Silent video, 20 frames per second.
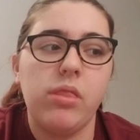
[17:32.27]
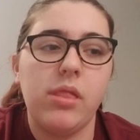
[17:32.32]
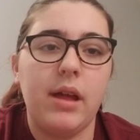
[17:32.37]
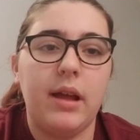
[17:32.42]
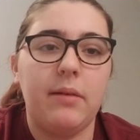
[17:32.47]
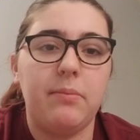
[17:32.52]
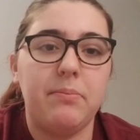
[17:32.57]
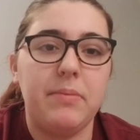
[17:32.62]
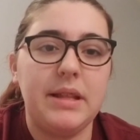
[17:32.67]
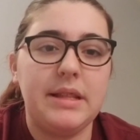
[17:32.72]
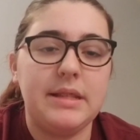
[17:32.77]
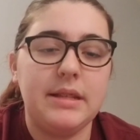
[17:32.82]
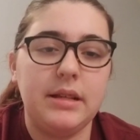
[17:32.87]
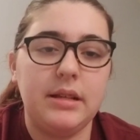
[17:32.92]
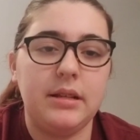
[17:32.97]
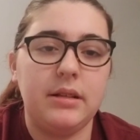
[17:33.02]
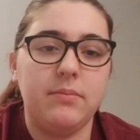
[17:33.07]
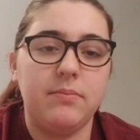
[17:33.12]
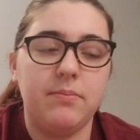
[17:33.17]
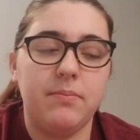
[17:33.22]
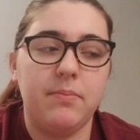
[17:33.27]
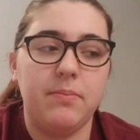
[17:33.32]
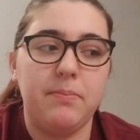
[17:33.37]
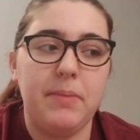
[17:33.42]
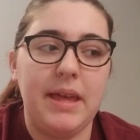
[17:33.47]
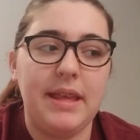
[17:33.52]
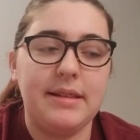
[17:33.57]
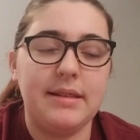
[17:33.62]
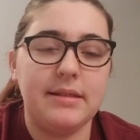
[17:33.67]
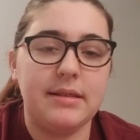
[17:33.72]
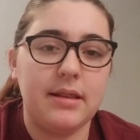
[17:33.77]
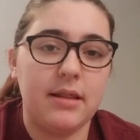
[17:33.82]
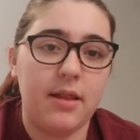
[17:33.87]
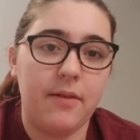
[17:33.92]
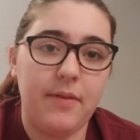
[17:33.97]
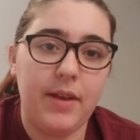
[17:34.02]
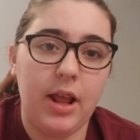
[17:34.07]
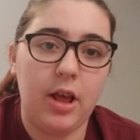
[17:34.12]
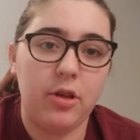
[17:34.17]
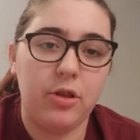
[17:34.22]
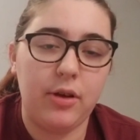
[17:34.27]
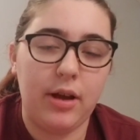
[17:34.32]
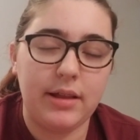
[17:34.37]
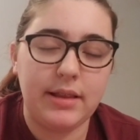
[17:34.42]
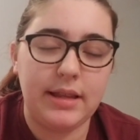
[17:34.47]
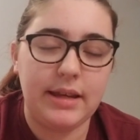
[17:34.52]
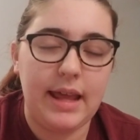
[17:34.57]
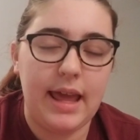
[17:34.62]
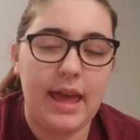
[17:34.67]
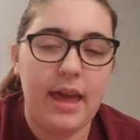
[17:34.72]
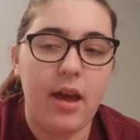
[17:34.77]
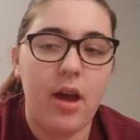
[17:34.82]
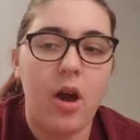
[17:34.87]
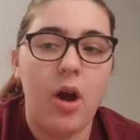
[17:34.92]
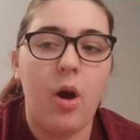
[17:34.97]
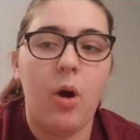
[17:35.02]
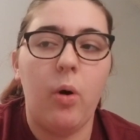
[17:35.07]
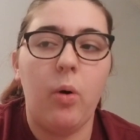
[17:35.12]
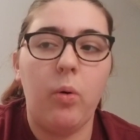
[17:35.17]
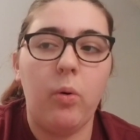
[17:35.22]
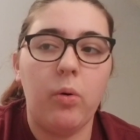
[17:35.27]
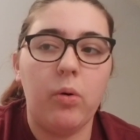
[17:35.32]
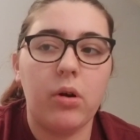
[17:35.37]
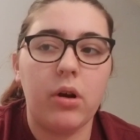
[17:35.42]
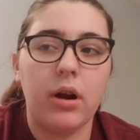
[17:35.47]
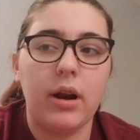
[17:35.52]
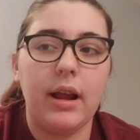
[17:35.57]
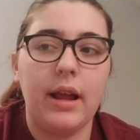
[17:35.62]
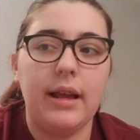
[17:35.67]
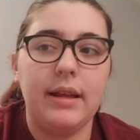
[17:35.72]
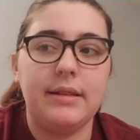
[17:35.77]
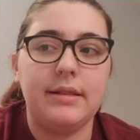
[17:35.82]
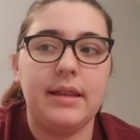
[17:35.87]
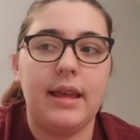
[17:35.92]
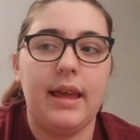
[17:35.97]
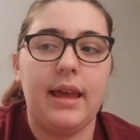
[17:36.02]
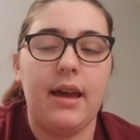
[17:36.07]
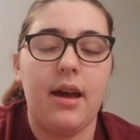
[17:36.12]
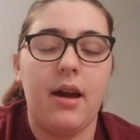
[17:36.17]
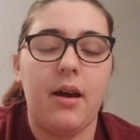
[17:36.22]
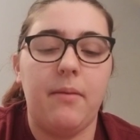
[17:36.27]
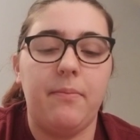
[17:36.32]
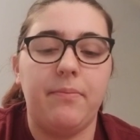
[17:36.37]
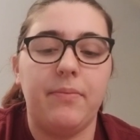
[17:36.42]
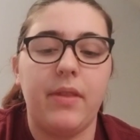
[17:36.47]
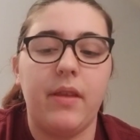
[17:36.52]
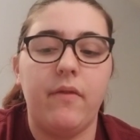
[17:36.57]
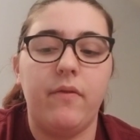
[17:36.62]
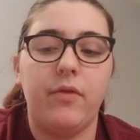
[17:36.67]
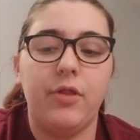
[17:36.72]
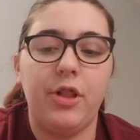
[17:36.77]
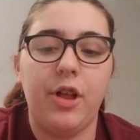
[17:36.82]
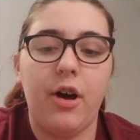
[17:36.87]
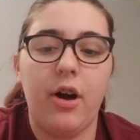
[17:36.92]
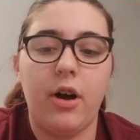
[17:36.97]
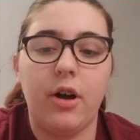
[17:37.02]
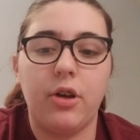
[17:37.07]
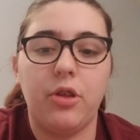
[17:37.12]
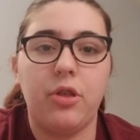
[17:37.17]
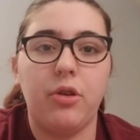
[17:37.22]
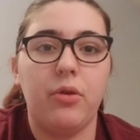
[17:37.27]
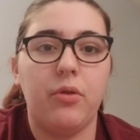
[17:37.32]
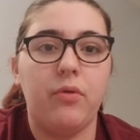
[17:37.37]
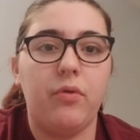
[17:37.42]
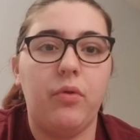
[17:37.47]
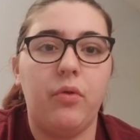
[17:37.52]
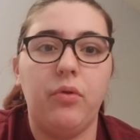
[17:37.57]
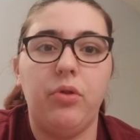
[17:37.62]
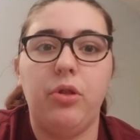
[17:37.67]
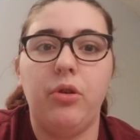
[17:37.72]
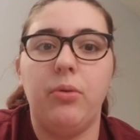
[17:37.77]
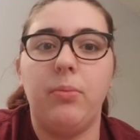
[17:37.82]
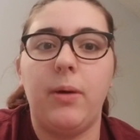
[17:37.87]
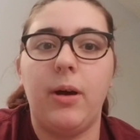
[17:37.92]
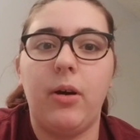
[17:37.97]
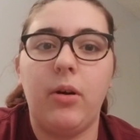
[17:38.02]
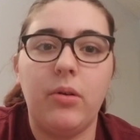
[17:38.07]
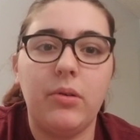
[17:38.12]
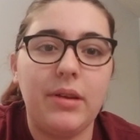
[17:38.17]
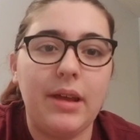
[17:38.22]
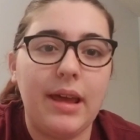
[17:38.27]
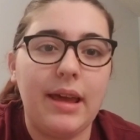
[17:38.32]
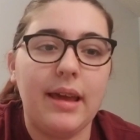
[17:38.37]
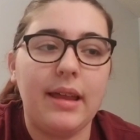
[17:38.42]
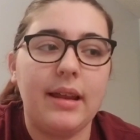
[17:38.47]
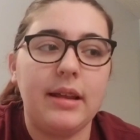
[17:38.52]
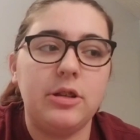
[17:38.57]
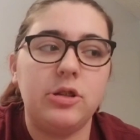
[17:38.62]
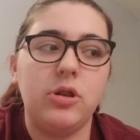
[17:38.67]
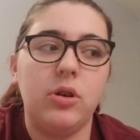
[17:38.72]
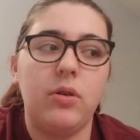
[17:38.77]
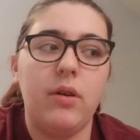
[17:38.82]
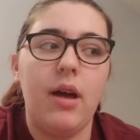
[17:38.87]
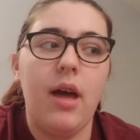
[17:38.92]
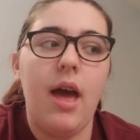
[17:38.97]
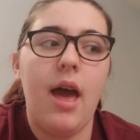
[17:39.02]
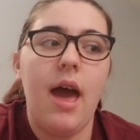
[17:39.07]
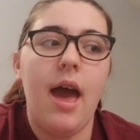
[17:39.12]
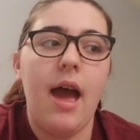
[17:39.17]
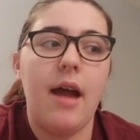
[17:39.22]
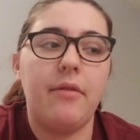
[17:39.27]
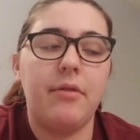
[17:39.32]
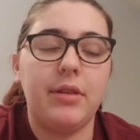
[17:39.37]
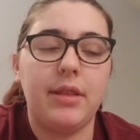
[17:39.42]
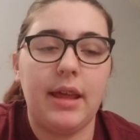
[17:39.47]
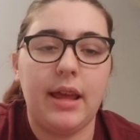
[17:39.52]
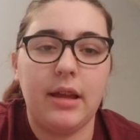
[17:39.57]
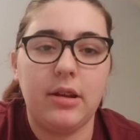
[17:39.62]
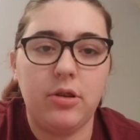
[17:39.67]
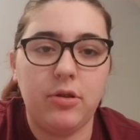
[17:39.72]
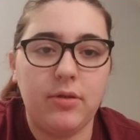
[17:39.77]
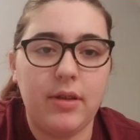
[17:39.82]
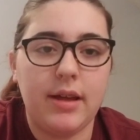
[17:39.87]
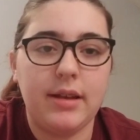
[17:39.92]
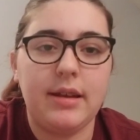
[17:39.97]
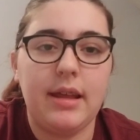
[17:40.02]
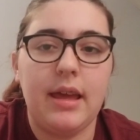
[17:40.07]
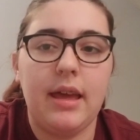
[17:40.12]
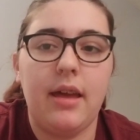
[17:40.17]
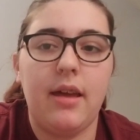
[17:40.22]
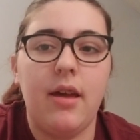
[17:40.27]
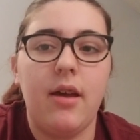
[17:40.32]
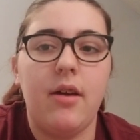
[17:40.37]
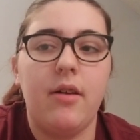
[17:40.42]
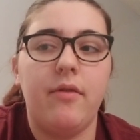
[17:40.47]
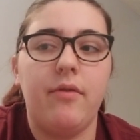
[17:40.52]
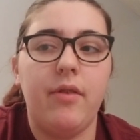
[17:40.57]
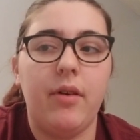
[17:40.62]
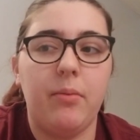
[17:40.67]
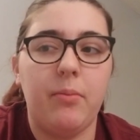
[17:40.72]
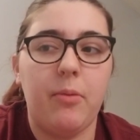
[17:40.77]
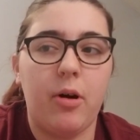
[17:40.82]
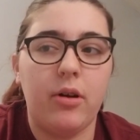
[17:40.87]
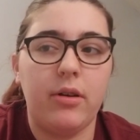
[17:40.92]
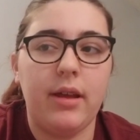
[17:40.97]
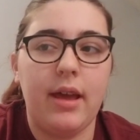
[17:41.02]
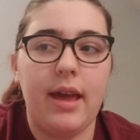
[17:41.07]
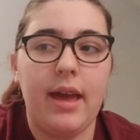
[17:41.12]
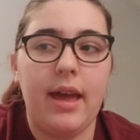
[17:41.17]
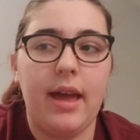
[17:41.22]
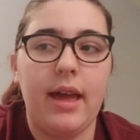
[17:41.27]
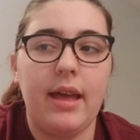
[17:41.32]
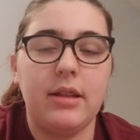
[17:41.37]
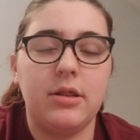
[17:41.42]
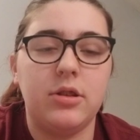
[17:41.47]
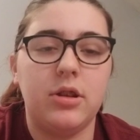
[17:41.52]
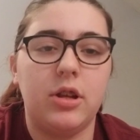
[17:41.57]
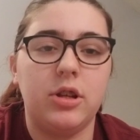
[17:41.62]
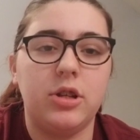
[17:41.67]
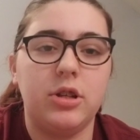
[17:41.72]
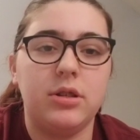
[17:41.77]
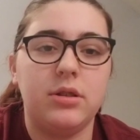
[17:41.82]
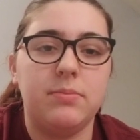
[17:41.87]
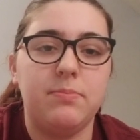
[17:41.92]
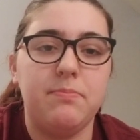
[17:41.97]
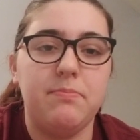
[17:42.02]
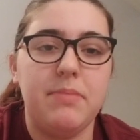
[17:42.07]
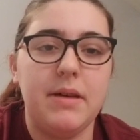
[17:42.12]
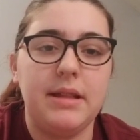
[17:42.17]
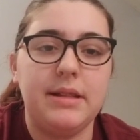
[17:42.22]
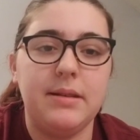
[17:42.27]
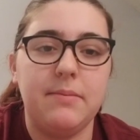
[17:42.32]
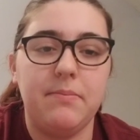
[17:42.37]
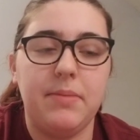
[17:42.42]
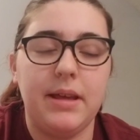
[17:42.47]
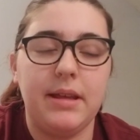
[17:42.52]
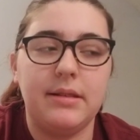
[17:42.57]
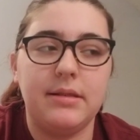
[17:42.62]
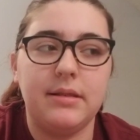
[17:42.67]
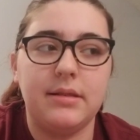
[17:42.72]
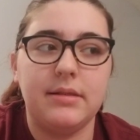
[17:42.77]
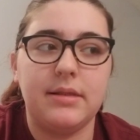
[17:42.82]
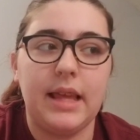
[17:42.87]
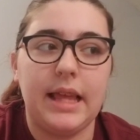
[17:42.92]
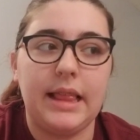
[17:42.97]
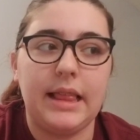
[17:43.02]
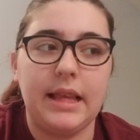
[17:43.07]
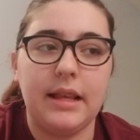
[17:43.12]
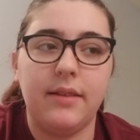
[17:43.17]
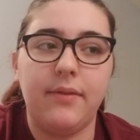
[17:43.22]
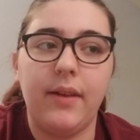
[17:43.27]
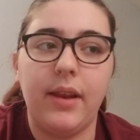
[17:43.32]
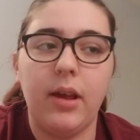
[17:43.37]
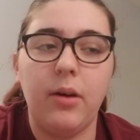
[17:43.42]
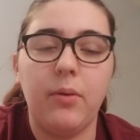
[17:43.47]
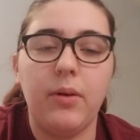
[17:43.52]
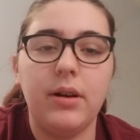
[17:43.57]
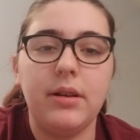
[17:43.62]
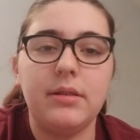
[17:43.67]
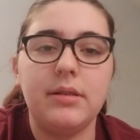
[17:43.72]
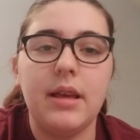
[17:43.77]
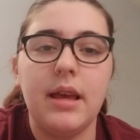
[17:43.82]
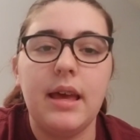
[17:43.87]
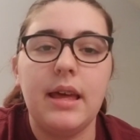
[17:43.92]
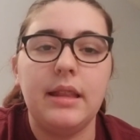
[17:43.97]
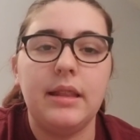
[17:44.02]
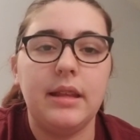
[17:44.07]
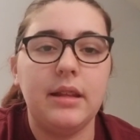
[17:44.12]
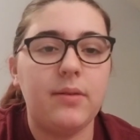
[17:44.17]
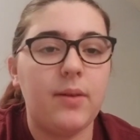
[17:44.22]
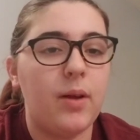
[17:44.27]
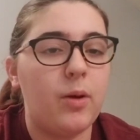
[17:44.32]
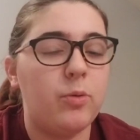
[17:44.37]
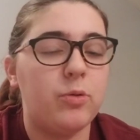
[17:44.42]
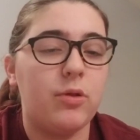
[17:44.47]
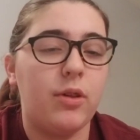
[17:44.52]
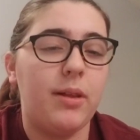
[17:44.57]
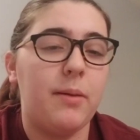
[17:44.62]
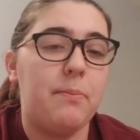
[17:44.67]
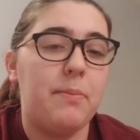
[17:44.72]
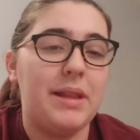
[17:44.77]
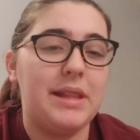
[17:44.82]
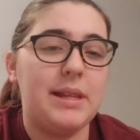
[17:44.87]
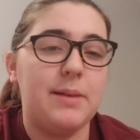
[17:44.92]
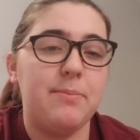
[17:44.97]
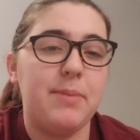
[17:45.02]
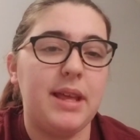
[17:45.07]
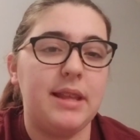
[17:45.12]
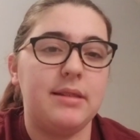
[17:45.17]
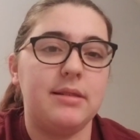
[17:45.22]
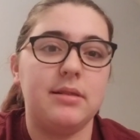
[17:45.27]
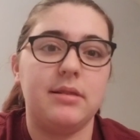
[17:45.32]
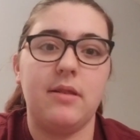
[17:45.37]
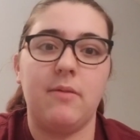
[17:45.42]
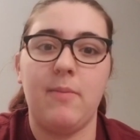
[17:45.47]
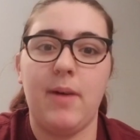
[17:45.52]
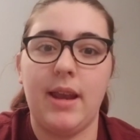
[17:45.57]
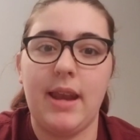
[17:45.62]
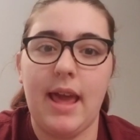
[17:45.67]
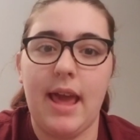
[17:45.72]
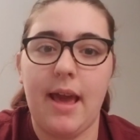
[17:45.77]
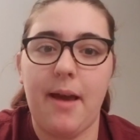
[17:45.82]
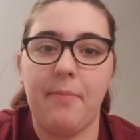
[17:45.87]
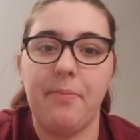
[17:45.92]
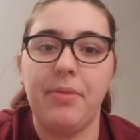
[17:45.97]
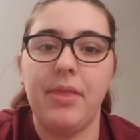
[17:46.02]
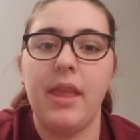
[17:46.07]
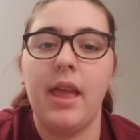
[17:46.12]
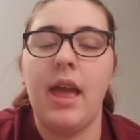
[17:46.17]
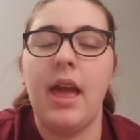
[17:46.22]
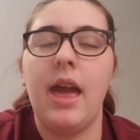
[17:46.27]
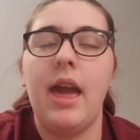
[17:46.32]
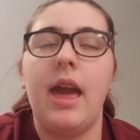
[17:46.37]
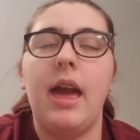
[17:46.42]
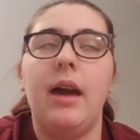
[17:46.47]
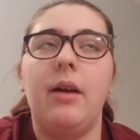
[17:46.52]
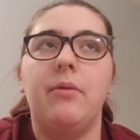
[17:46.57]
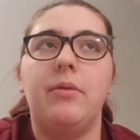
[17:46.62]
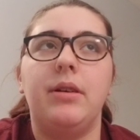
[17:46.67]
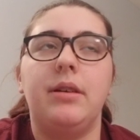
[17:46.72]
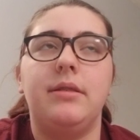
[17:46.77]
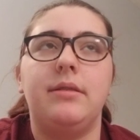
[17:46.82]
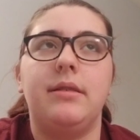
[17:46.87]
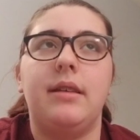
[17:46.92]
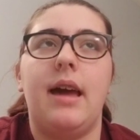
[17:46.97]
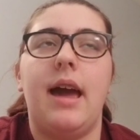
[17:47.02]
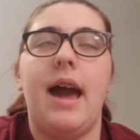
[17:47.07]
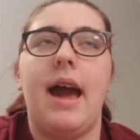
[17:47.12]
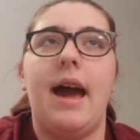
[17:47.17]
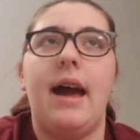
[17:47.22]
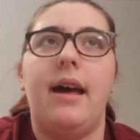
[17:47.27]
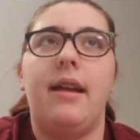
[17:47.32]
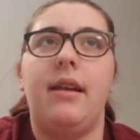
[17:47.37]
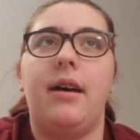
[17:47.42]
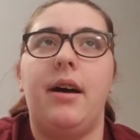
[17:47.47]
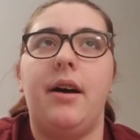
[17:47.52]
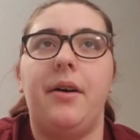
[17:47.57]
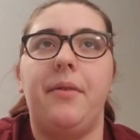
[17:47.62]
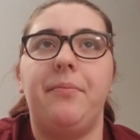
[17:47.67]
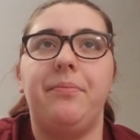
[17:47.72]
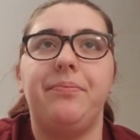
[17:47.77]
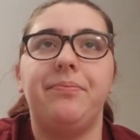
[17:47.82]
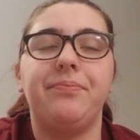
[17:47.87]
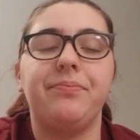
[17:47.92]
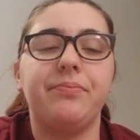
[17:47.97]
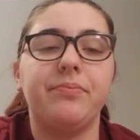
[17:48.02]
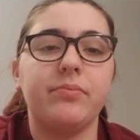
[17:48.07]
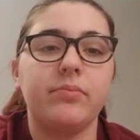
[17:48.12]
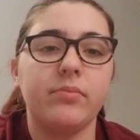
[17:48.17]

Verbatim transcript: like bits and pieces of the video throughout the day or it's a um, vlog through through my whole day and I show everything I do that day, film all day. It's not just bits and pieces like this video was. This video was only bits and pieces of my day. It was had um